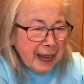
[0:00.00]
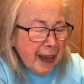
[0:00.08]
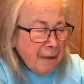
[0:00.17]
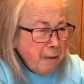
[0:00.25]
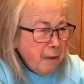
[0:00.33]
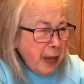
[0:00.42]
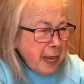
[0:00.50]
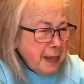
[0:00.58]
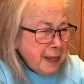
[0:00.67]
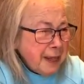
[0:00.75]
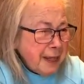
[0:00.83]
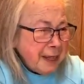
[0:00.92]
Have
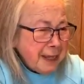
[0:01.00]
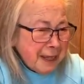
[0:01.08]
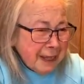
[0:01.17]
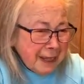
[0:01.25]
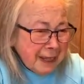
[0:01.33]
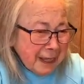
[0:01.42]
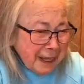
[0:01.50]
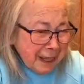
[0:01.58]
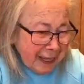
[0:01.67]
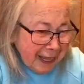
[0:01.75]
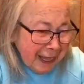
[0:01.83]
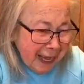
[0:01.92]
faith.
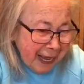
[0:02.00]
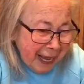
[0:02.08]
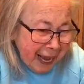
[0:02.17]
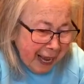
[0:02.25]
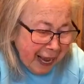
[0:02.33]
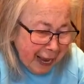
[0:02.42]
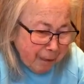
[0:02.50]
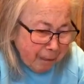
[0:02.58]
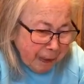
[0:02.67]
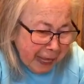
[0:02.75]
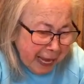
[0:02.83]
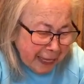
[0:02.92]
I
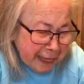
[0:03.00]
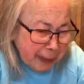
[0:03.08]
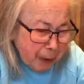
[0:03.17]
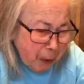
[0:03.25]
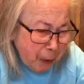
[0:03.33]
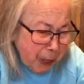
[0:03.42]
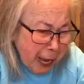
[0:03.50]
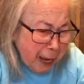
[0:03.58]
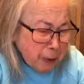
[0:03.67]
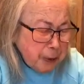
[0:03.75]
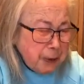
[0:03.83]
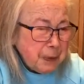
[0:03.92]
have planned it all
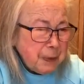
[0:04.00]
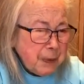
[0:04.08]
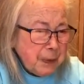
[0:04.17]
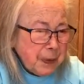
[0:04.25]
out.